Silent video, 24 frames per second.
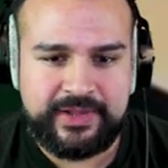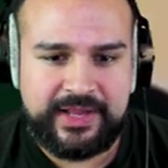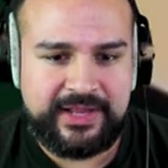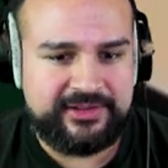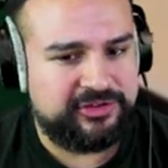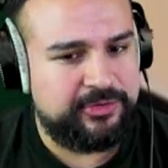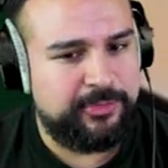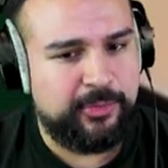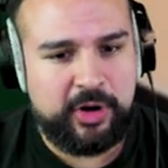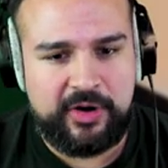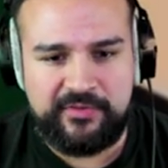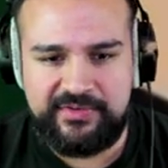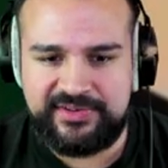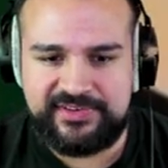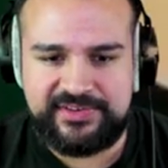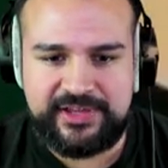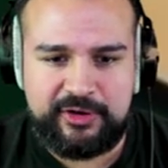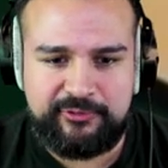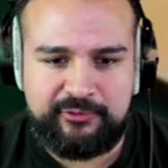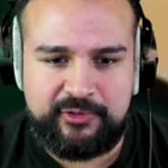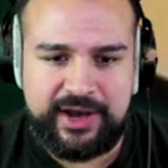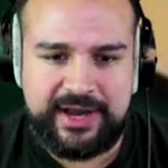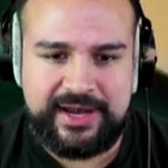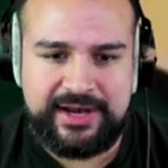Here's some more of his
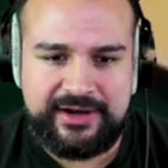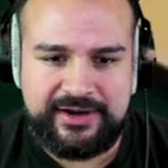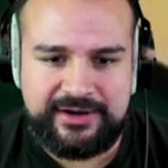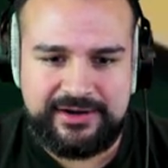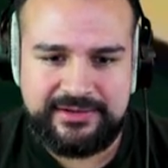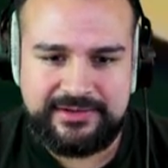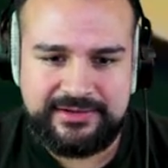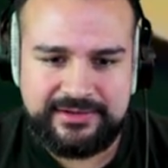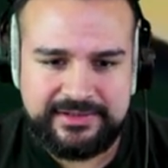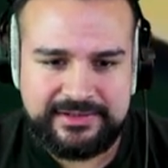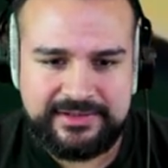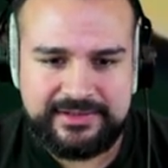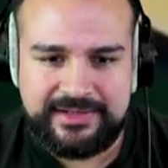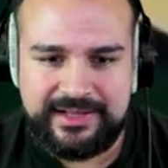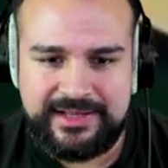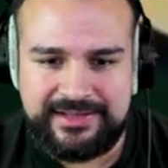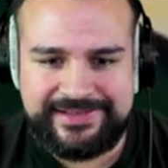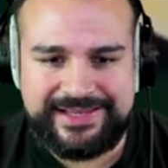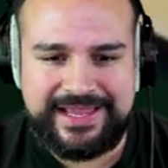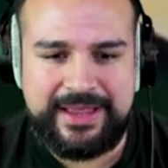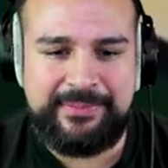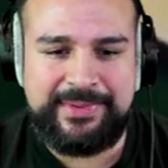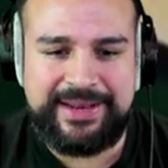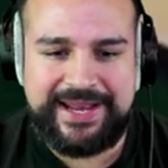stuff right here.
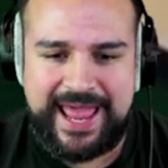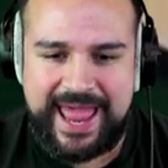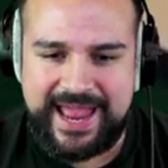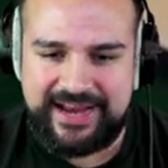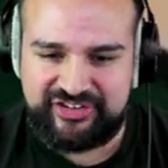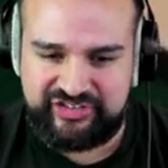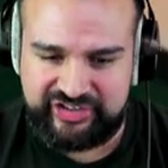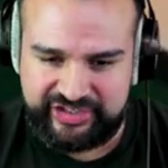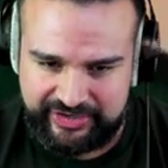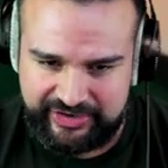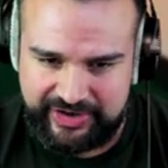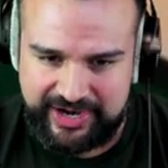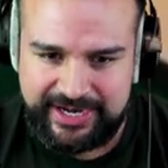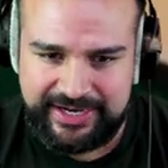It's him in action